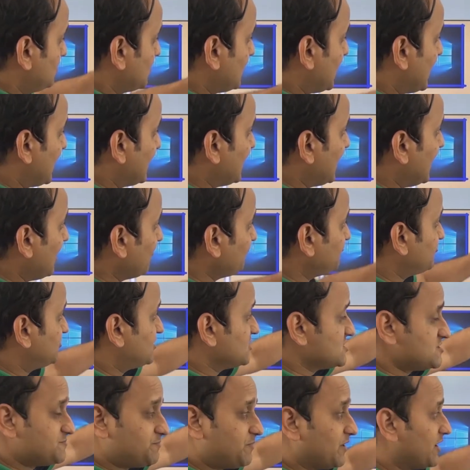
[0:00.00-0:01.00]
I have
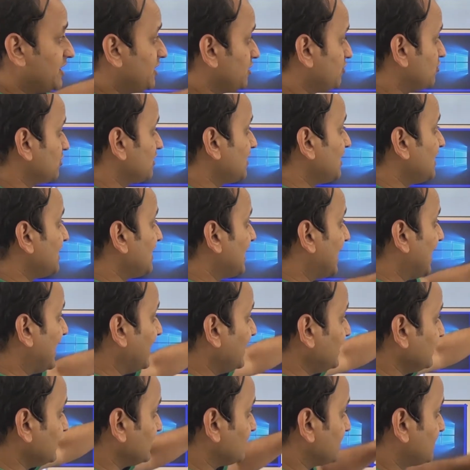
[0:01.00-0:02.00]
this particular
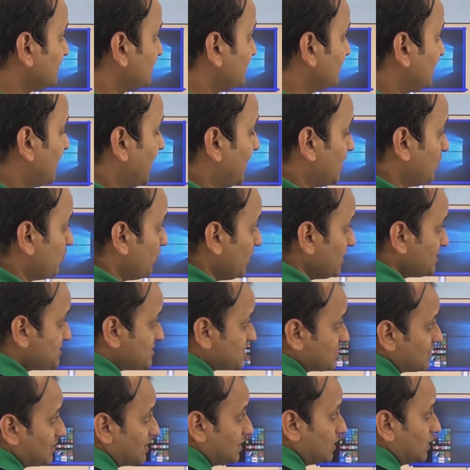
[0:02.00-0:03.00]
line in which
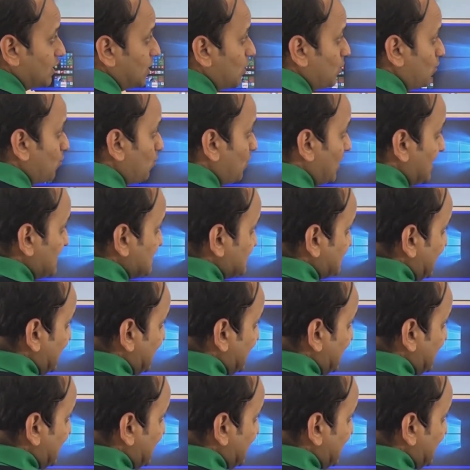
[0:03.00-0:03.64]
one